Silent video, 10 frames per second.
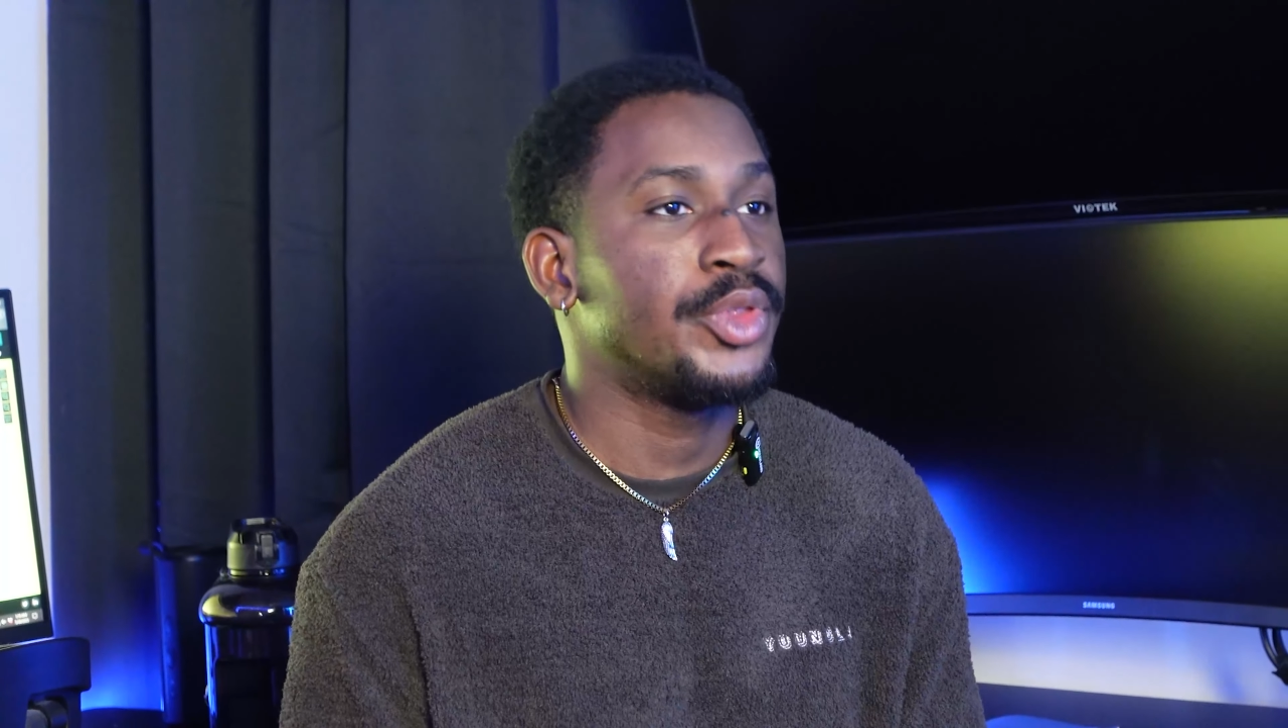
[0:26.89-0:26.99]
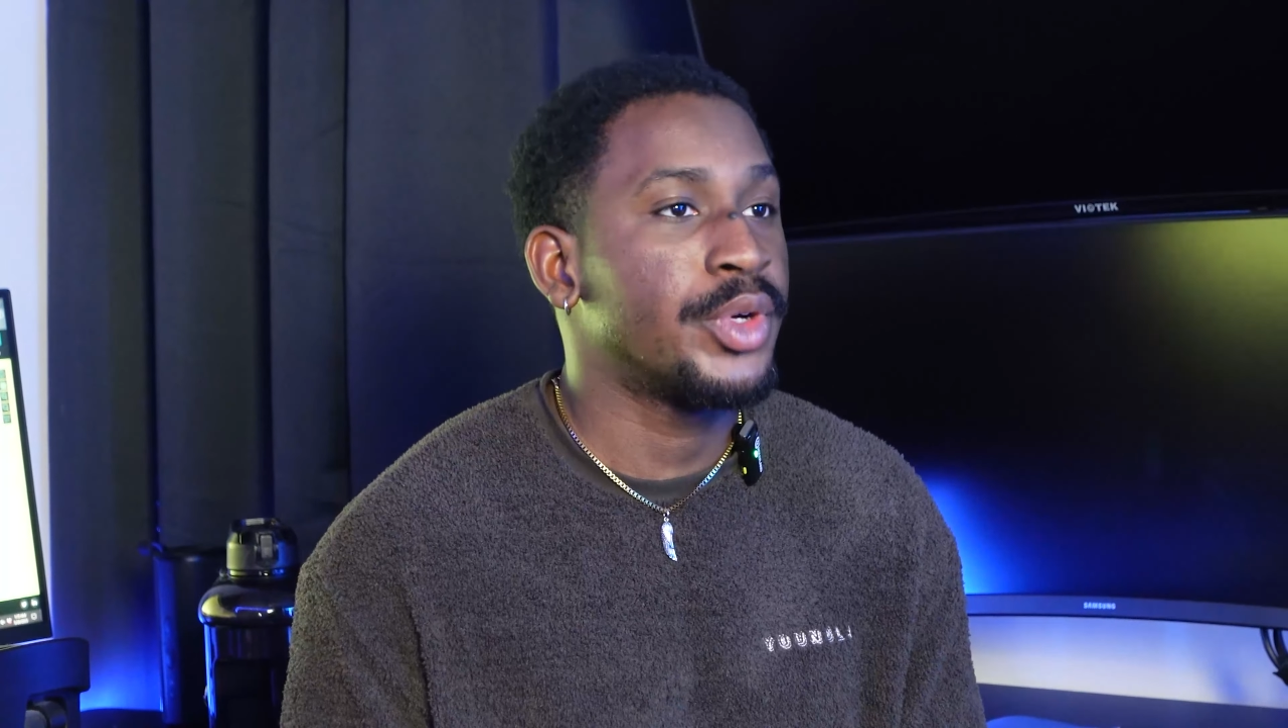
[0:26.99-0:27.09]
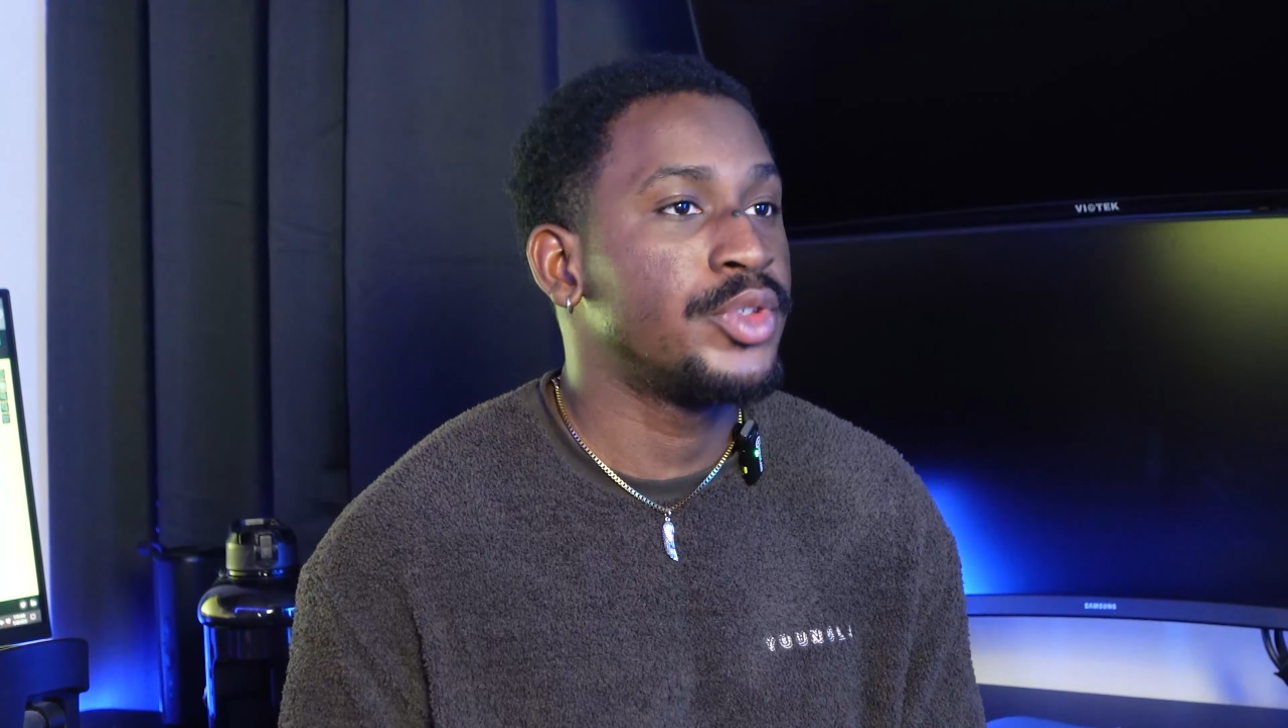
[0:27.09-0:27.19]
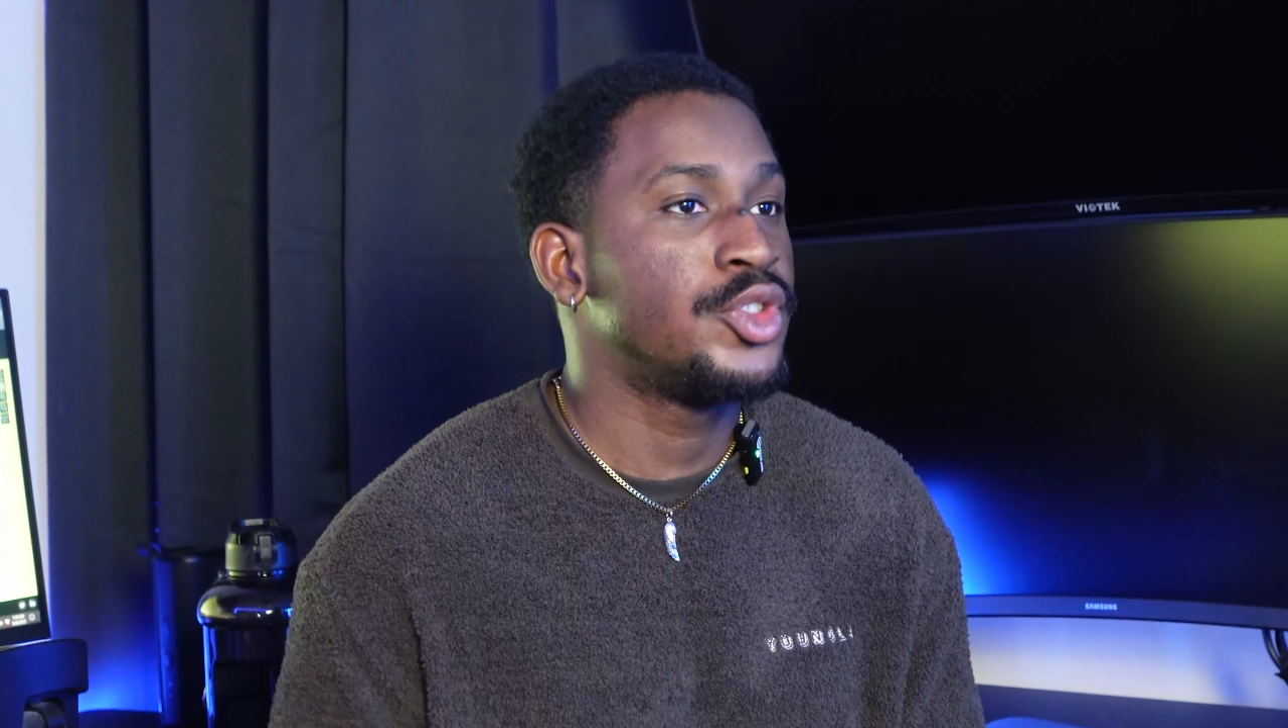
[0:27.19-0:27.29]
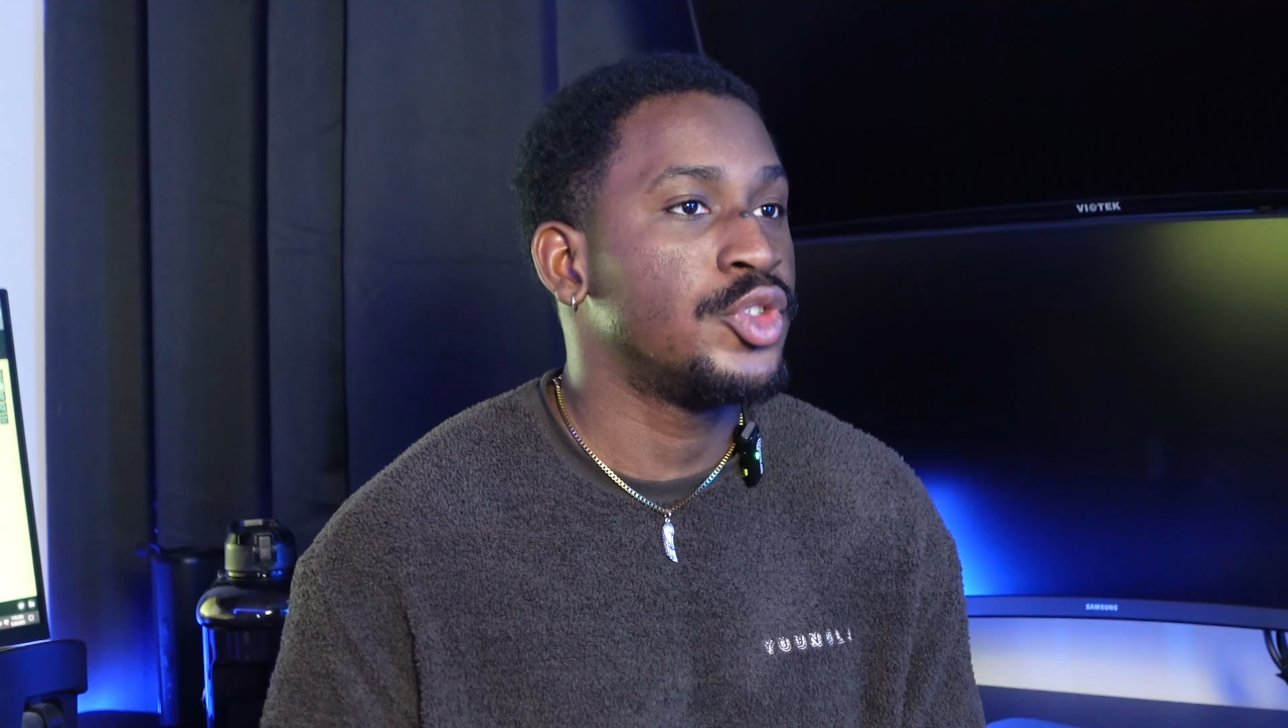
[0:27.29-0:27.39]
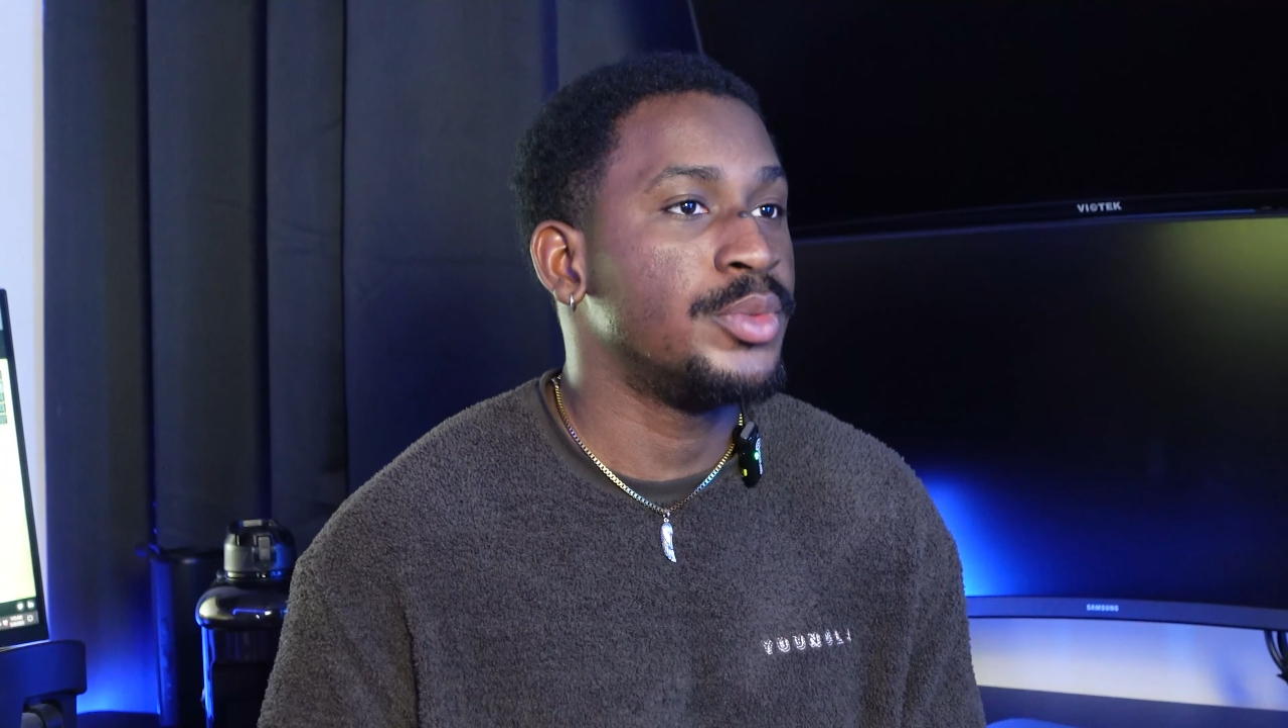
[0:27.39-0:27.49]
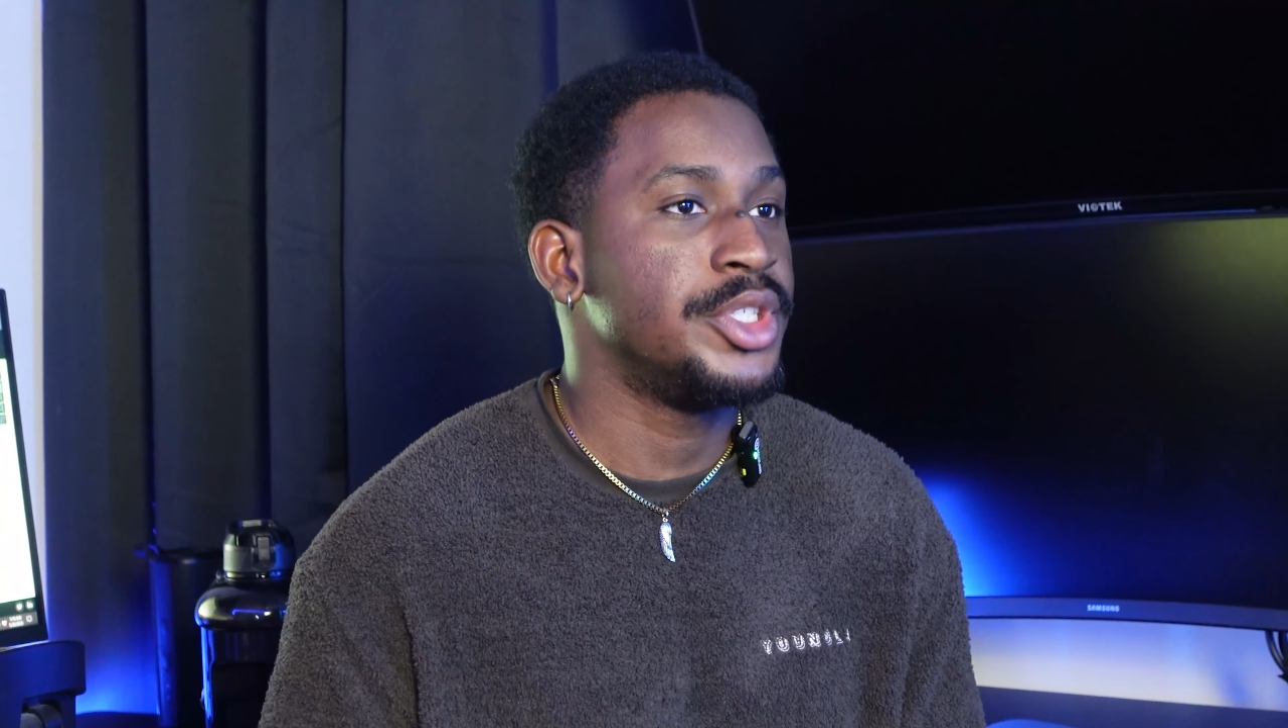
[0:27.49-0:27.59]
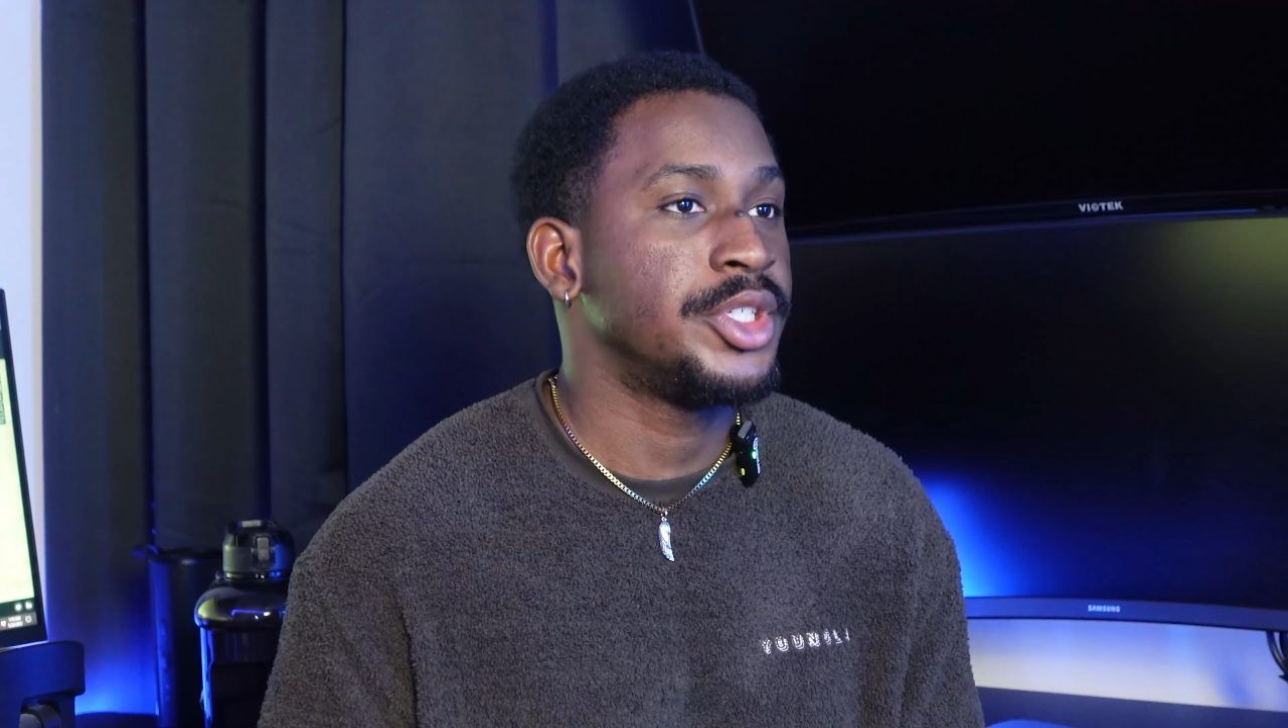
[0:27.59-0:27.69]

thrilled to be